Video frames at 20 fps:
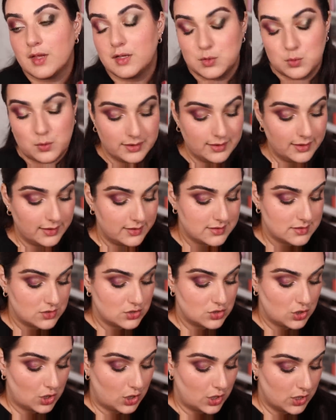Twilight is
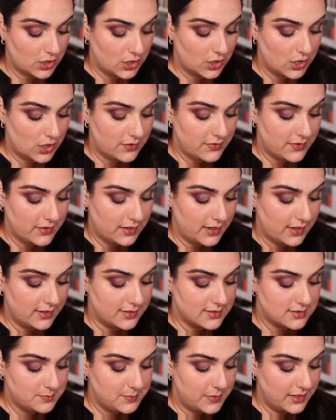darker than I
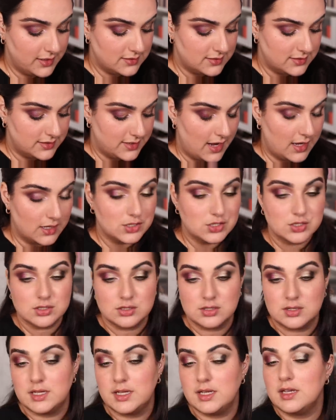expected
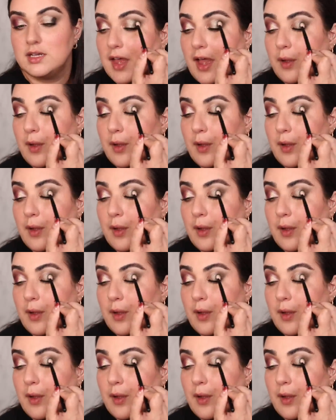actually